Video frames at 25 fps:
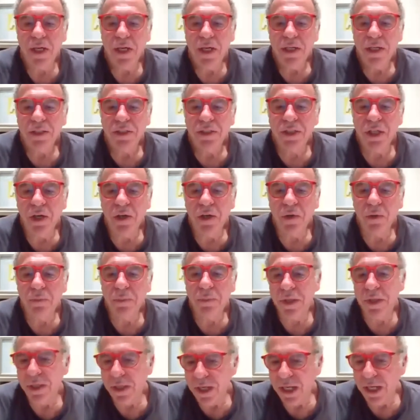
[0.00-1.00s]
So,
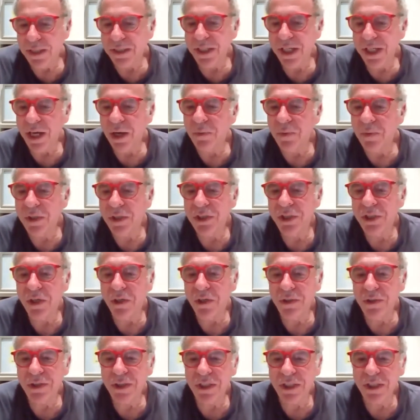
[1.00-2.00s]
but the next thing I want to show you
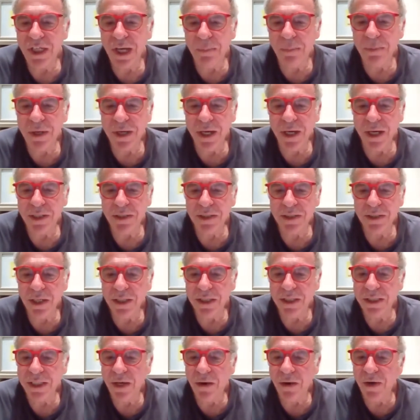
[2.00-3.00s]
is a tapping
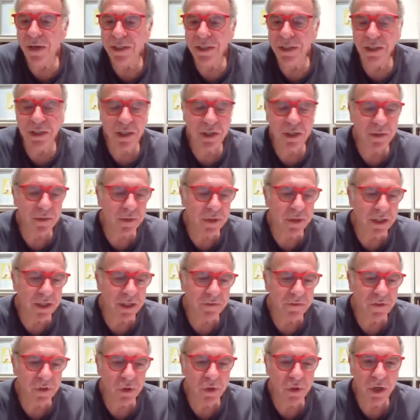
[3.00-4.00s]
exercise. Now, I don't know
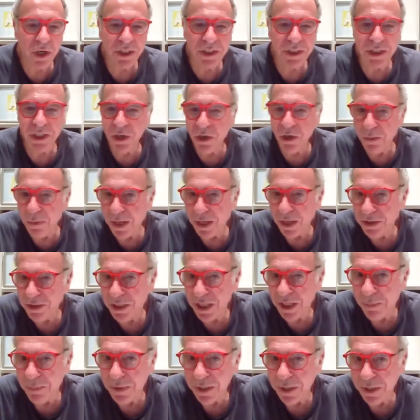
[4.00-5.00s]
if you guys know about
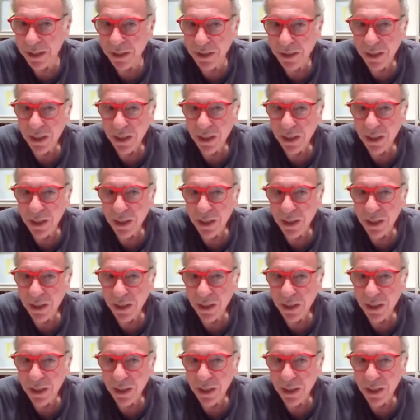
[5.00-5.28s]
tapping,